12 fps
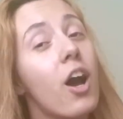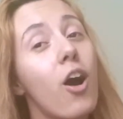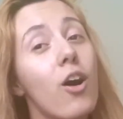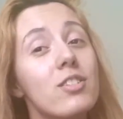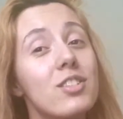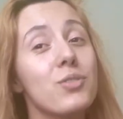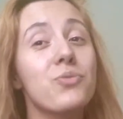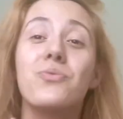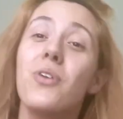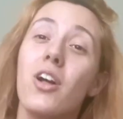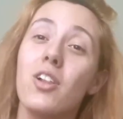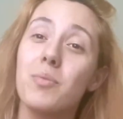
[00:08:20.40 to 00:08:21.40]
Also
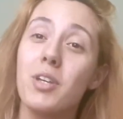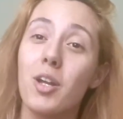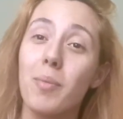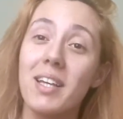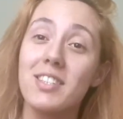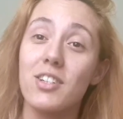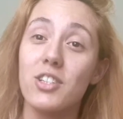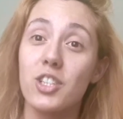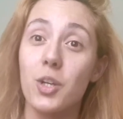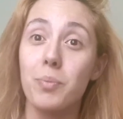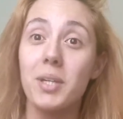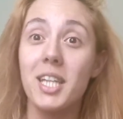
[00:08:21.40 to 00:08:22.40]
follow me on my
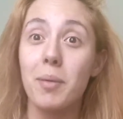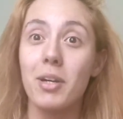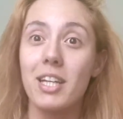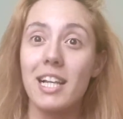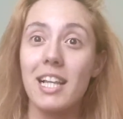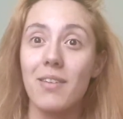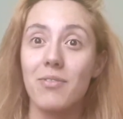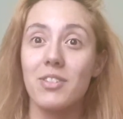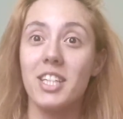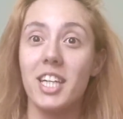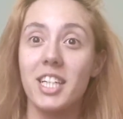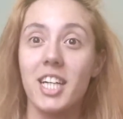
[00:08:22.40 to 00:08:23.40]
social media, I'm gonna leave
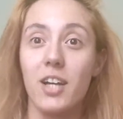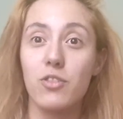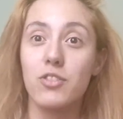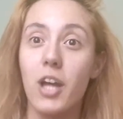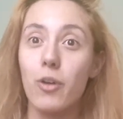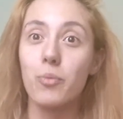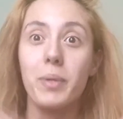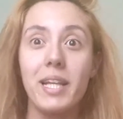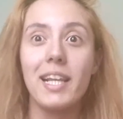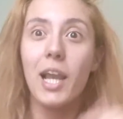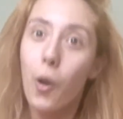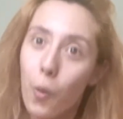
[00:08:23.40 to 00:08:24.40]
the accounts down
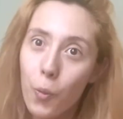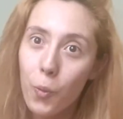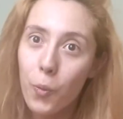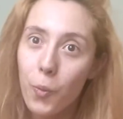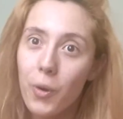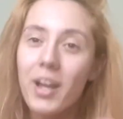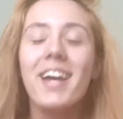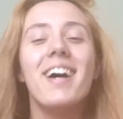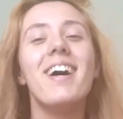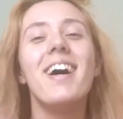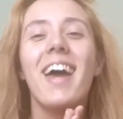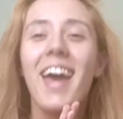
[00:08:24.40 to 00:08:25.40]
below.
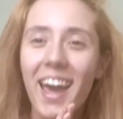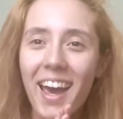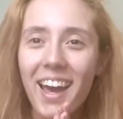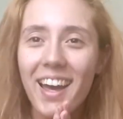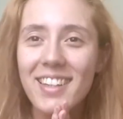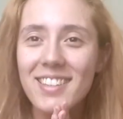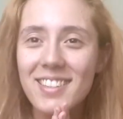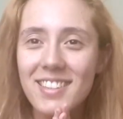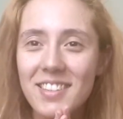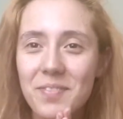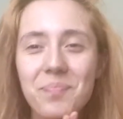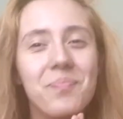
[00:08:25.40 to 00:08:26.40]
And
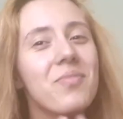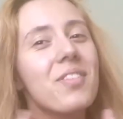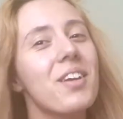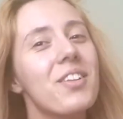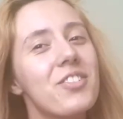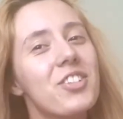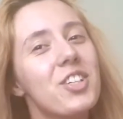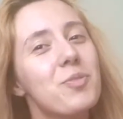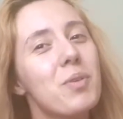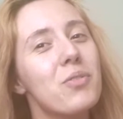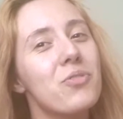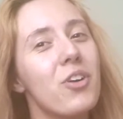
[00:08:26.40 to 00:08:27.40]
uh, just
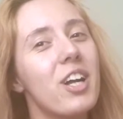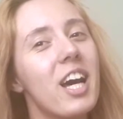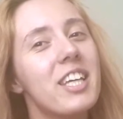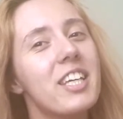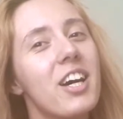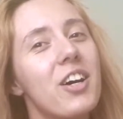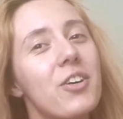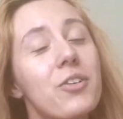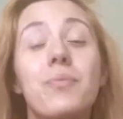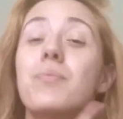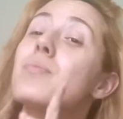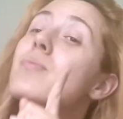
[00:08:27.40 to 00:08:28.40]
before I go,
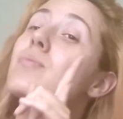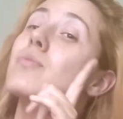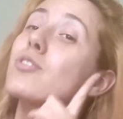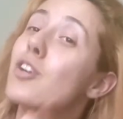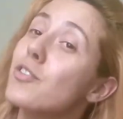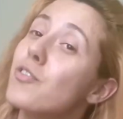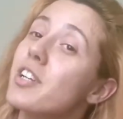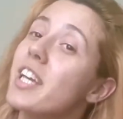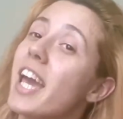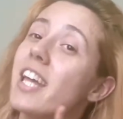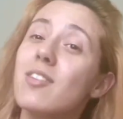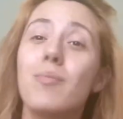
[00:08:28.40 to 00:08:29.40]
don't
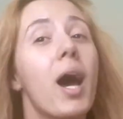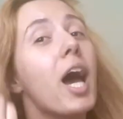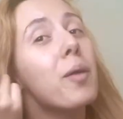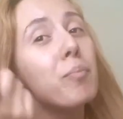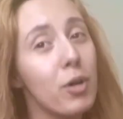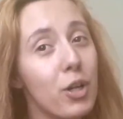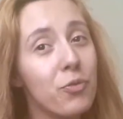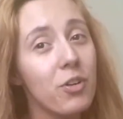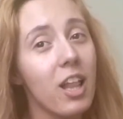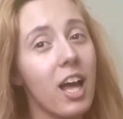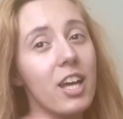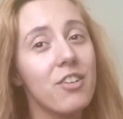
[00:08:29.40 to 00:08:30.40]
forget my motto for
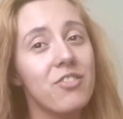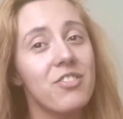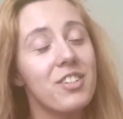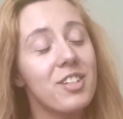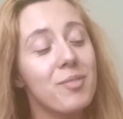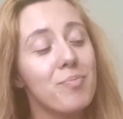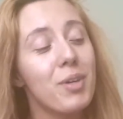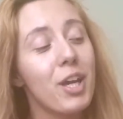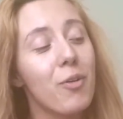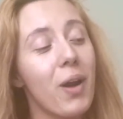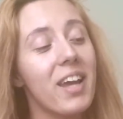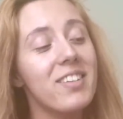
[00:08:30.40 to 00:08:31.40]
life, be
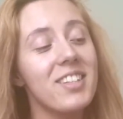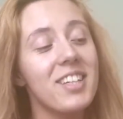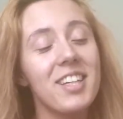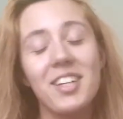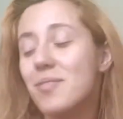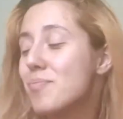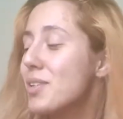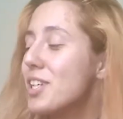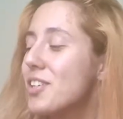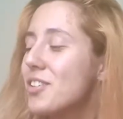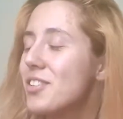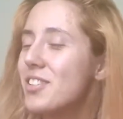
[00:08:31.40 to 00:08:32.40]
crazy,
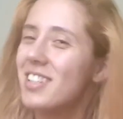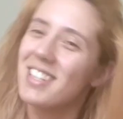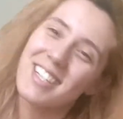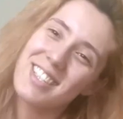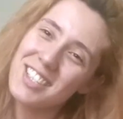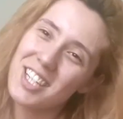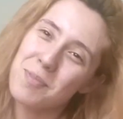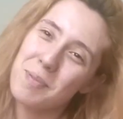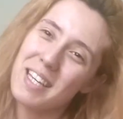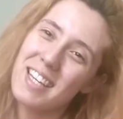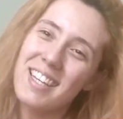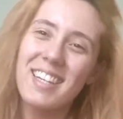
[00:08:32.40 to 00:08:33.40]
be you, just
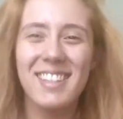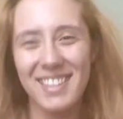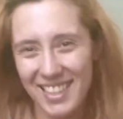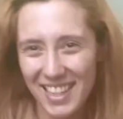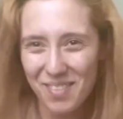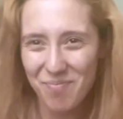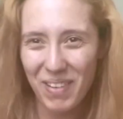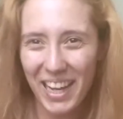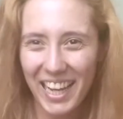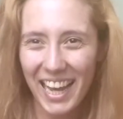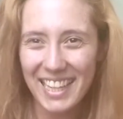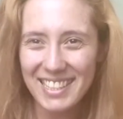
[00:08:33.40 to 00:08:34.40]
be. Bye
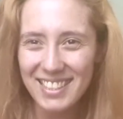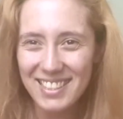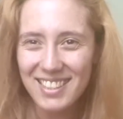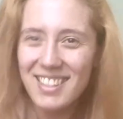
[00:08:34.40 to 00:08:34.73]
guys!